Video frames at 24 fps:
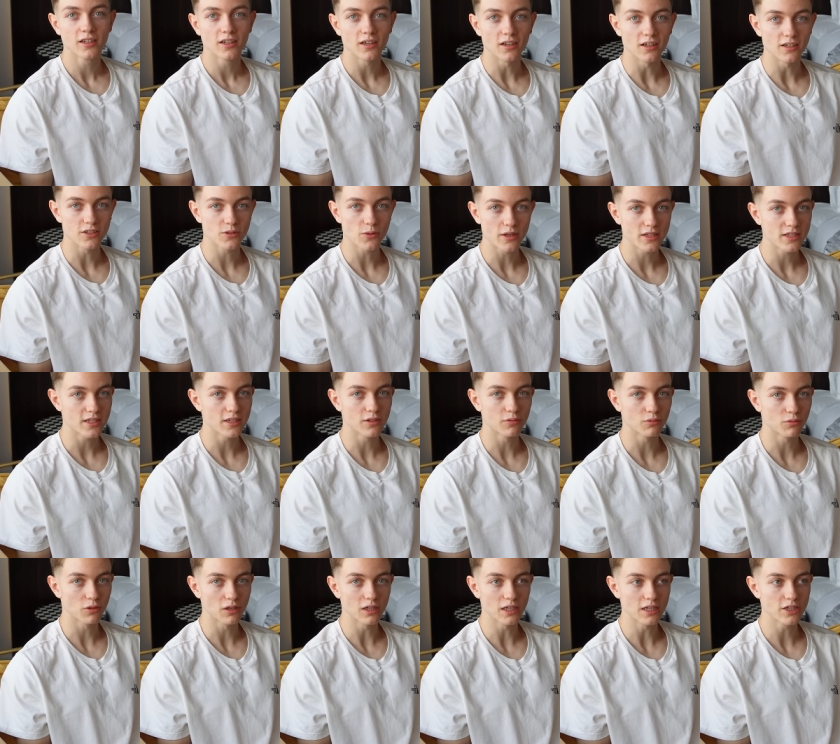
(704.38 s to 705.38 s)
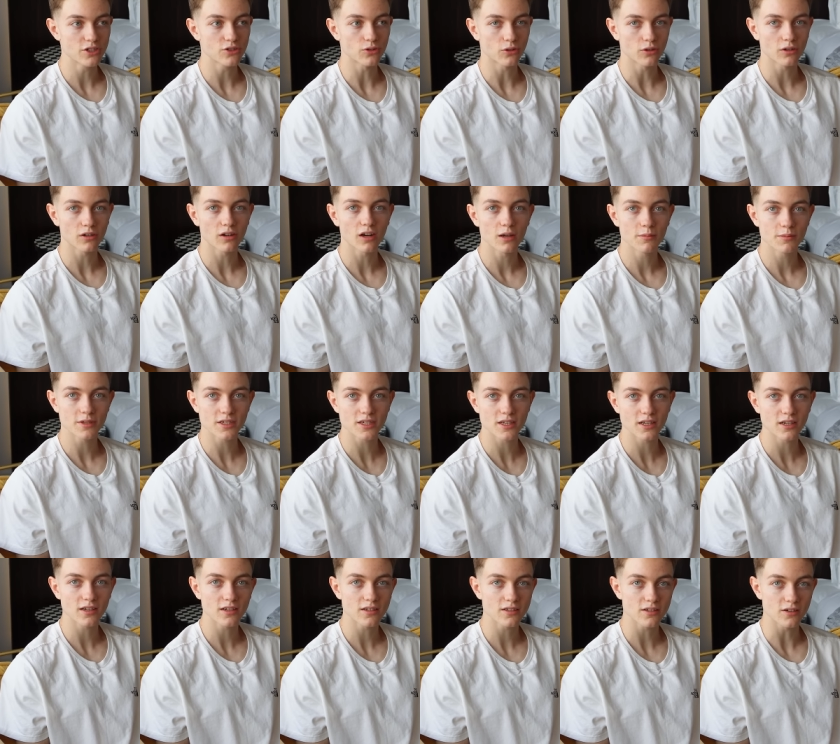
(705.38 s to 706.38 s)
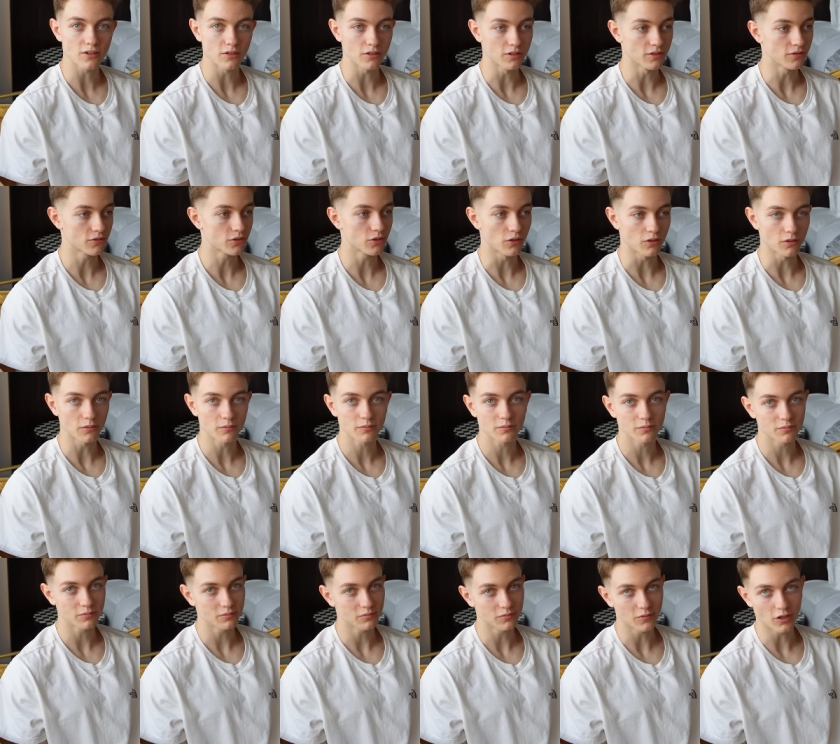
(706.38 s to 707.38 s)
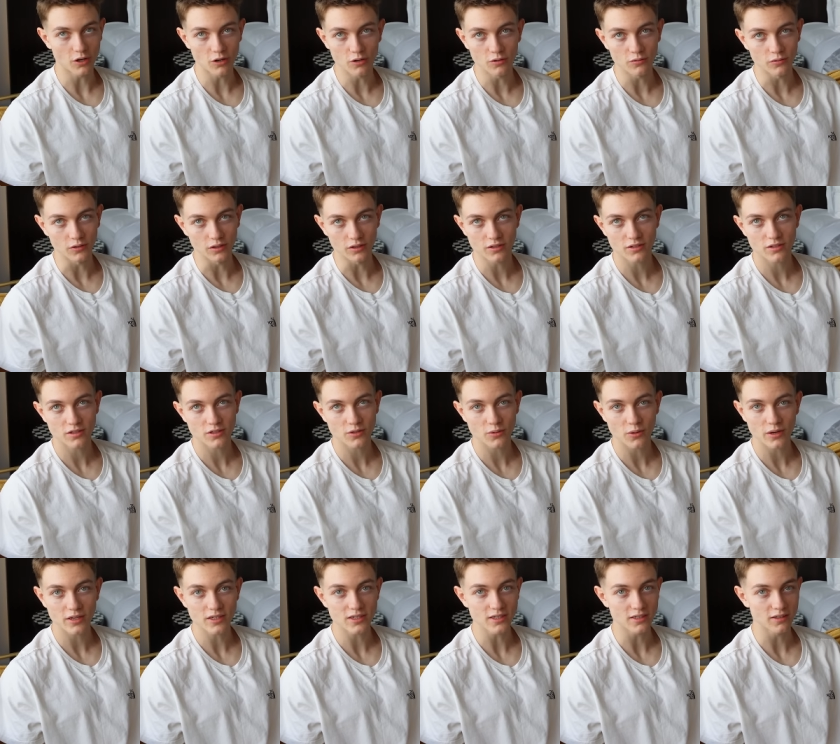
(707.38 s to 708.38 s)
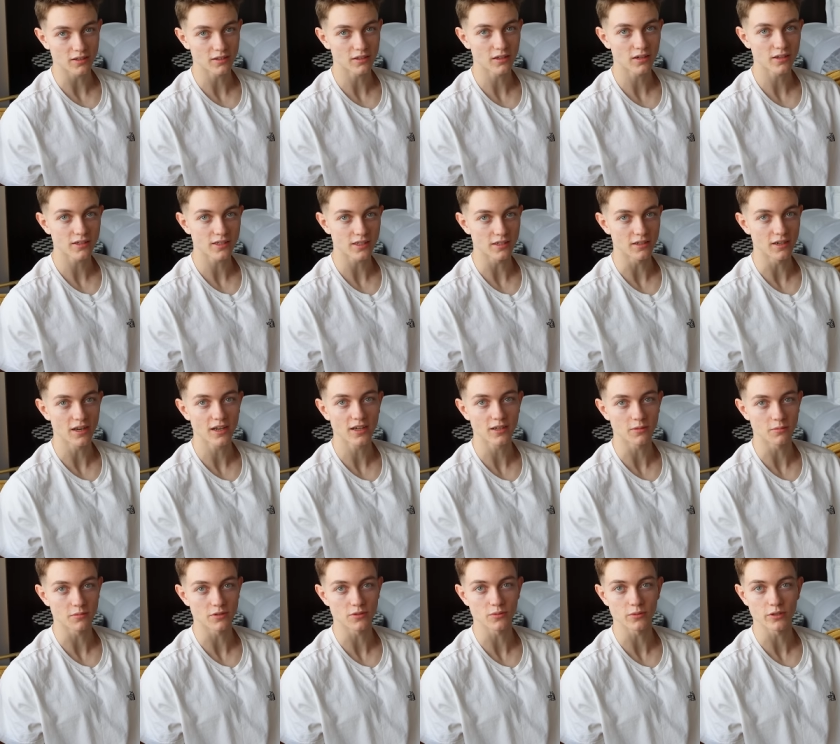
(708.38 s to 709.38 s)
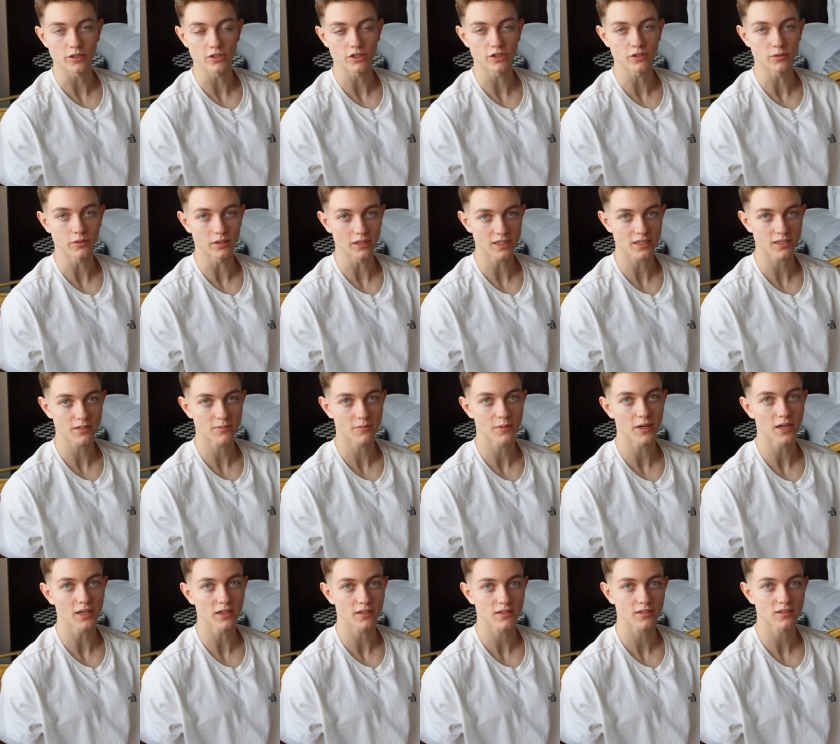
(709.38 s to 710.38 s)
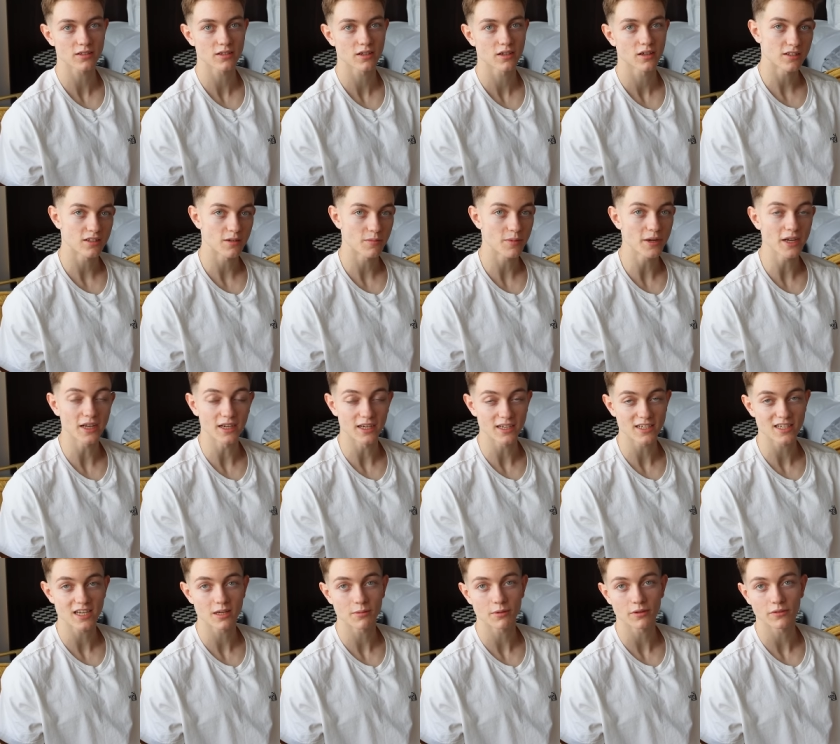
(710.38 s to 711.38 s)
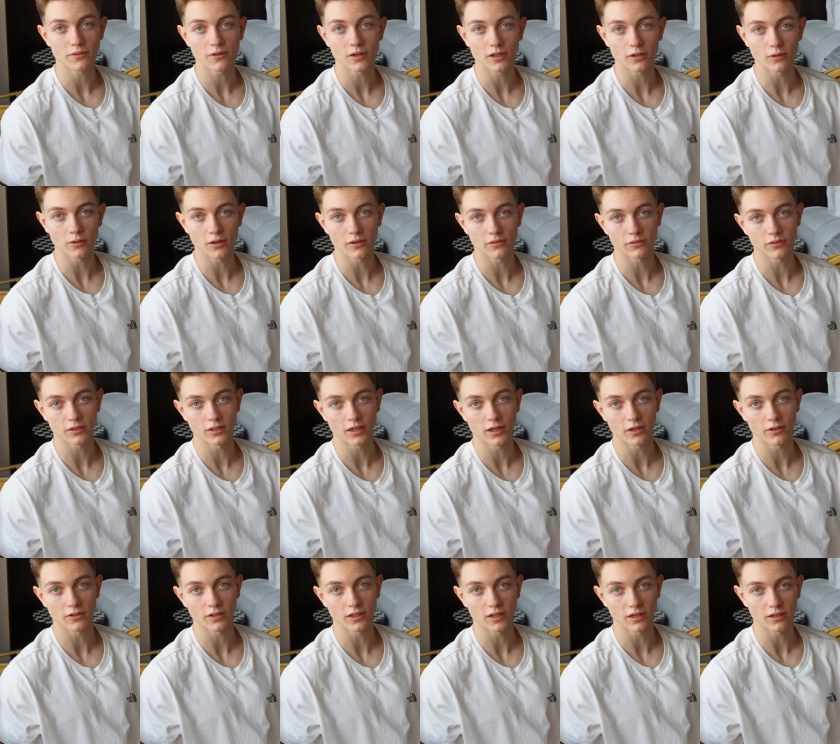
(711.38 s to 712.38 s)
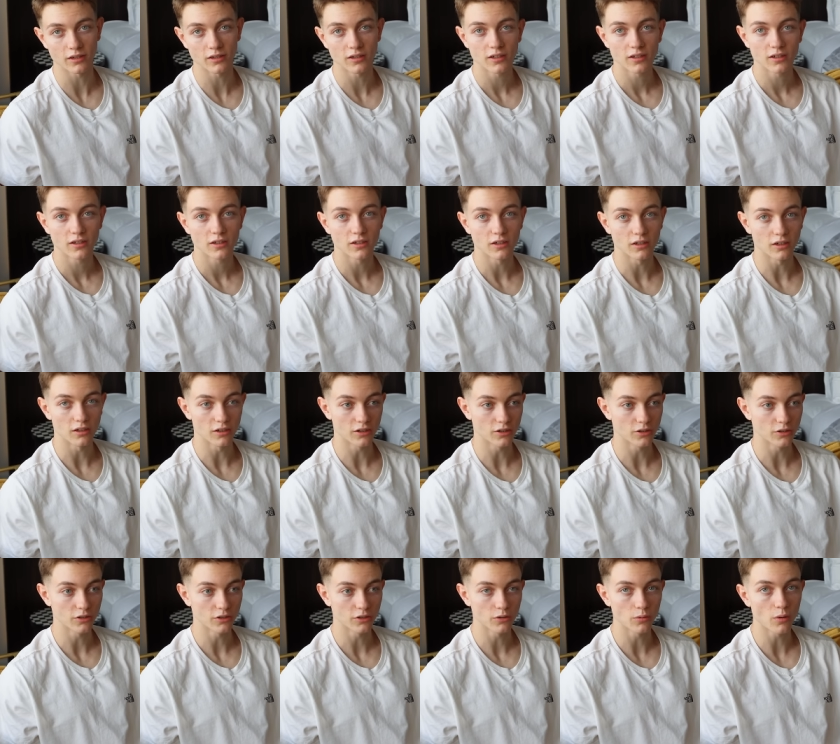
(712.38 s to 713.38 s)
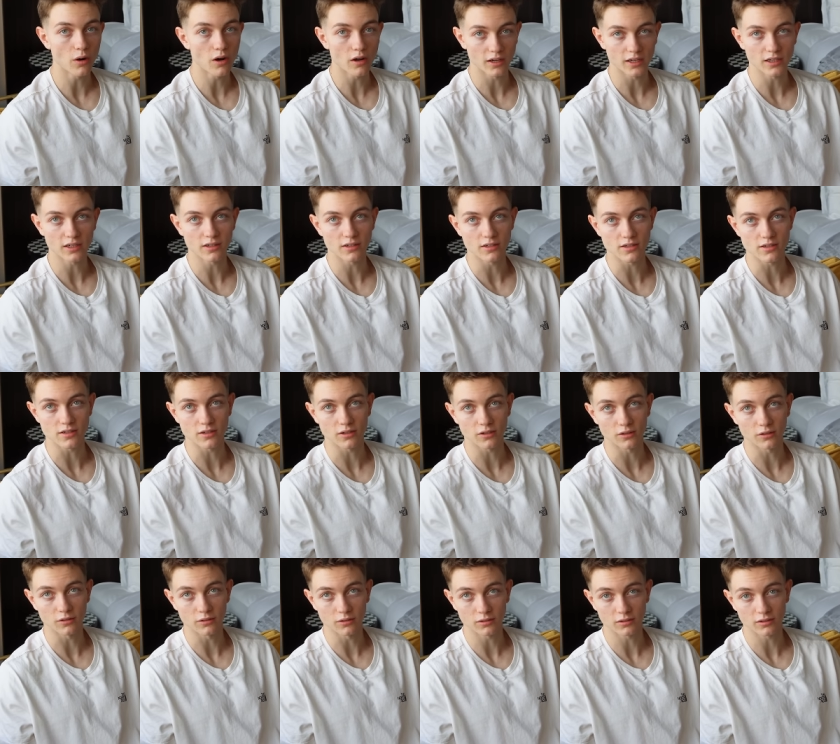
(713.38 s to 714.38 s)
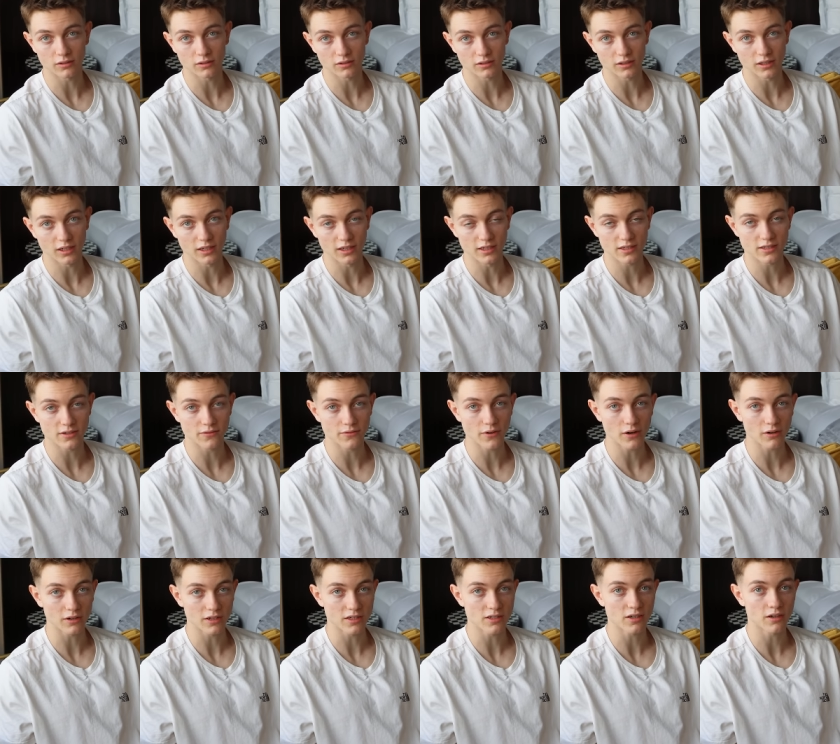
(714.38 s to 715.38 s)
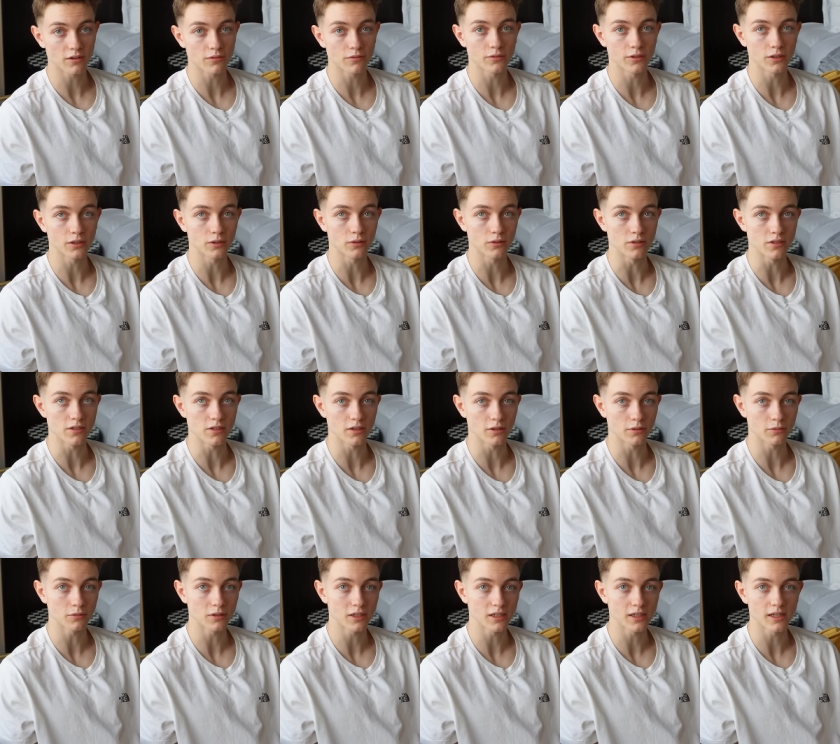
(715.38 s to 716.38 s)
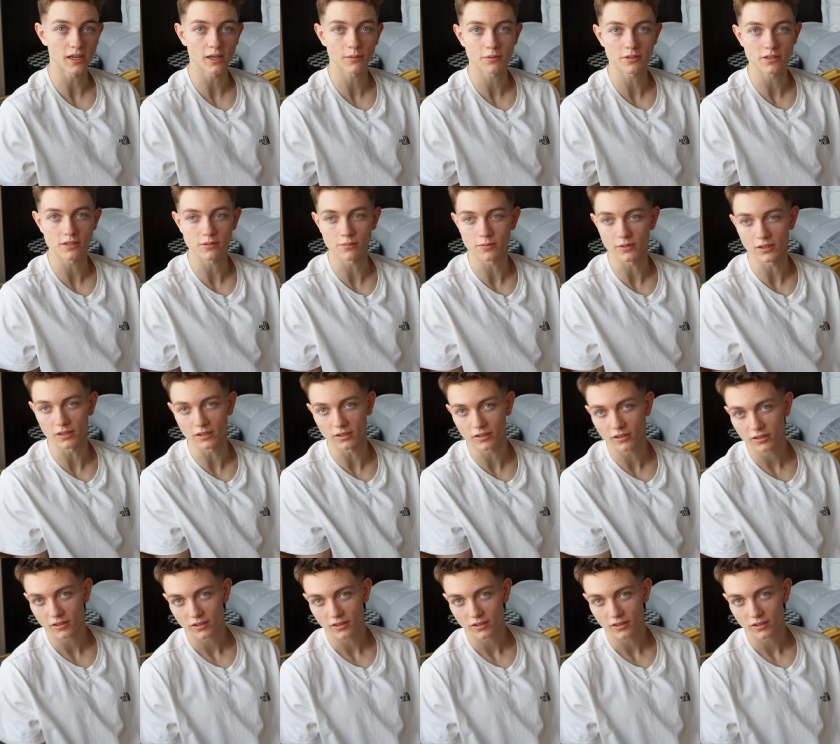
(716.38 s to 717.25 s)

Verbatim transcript: uh, 20 really strong climbers here. So you've got over 20, 30 names which you'd expect to be in a semi-final every now and then uh, who, who aren't in. So yeah, it's a very tough field. So really happy to be